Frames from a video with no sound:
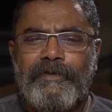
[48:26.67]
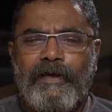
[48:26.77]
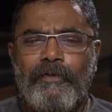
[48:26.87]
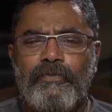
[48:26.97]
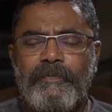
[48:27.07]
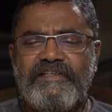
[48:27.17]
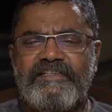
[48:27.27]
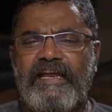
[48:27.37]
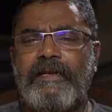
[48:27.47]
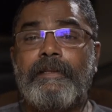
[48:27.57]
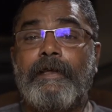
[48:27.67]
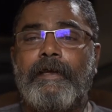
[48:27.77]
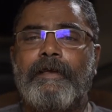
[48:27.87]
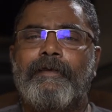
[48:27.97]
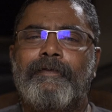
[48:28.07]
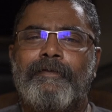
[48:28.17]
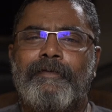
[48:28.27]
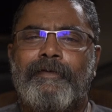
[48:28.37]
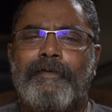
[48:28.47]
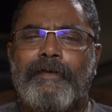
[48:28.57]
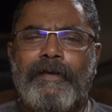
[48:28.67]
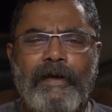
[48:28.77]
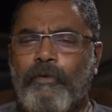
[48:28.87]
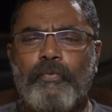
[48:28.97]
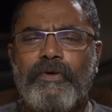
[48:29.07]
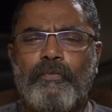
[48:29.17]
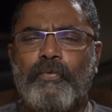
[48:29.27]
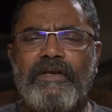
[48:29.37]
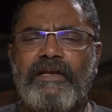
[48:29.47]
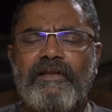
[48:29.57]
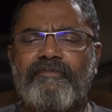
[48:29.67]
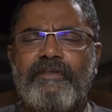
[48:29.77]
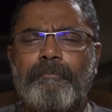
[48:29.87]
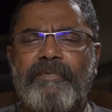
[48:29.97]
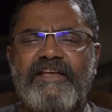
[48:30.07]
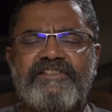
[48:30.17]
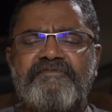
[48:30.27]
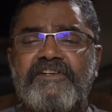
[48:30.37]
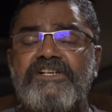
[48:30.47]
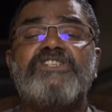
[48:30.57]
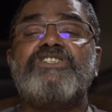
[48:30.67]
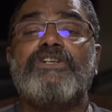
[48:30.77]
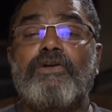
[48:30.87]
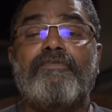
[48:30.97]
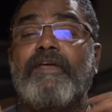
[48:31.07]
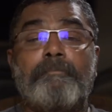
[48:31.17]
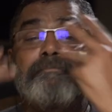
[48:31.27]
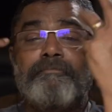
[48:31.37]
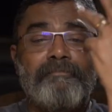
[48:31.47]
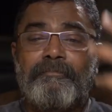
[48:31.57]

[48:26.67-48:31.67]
And how would we stand there? And how would he live the best version of him